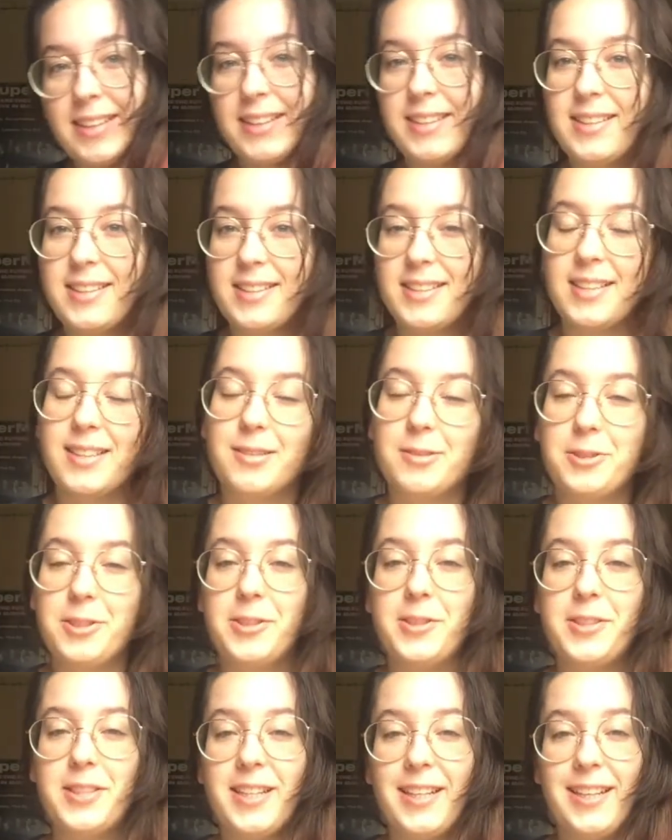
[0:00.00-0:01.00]
It is now
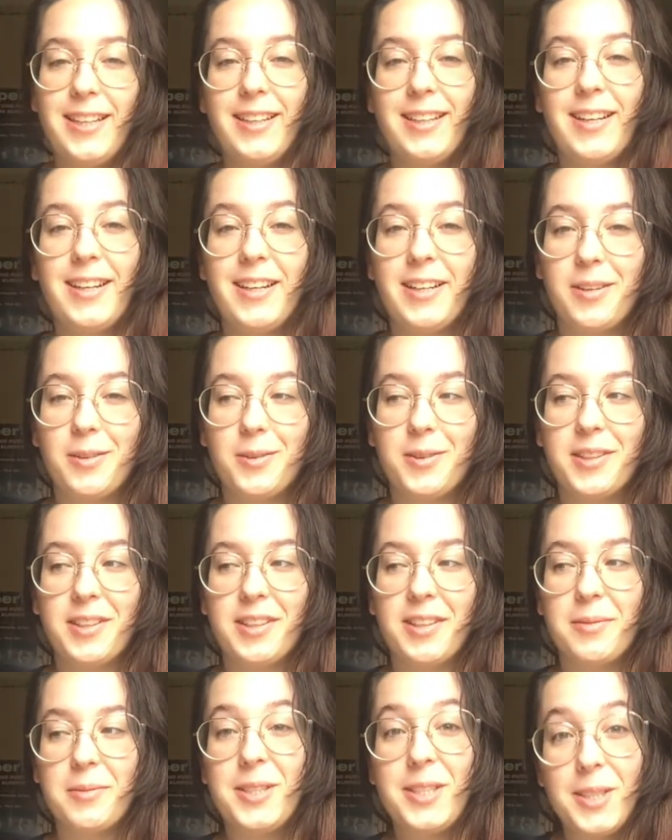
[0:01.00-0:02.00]
Tuesday. I
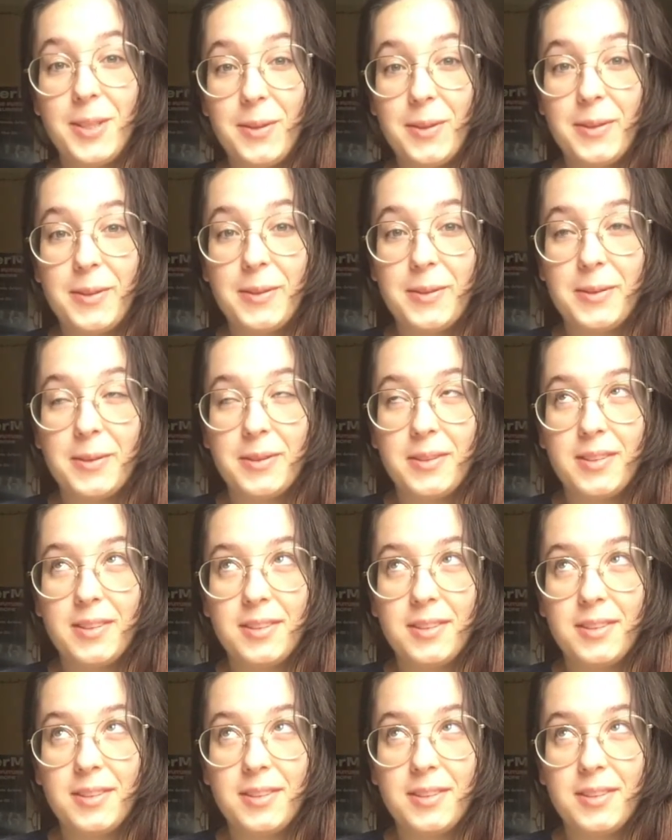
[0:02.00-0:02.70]
woke up 2